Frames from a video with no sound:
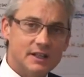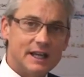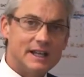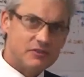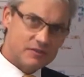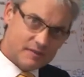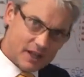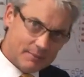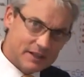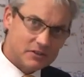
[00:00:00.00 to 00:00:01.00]
and that's
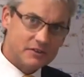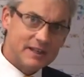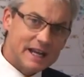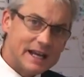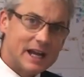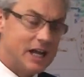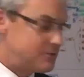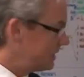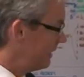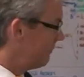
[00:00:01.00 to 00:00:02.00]
fundamental to the
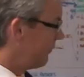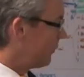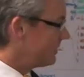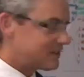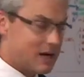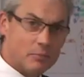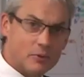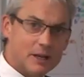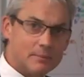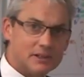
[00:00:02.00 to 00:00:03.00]
engagement, even before we start
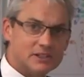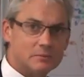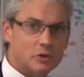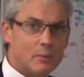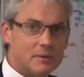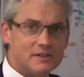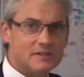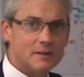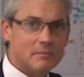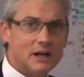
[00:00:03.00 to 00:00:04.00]
putting in place some
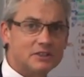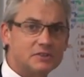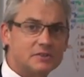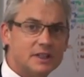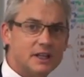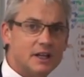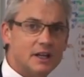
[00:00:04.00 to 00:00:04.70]
competency and mastery,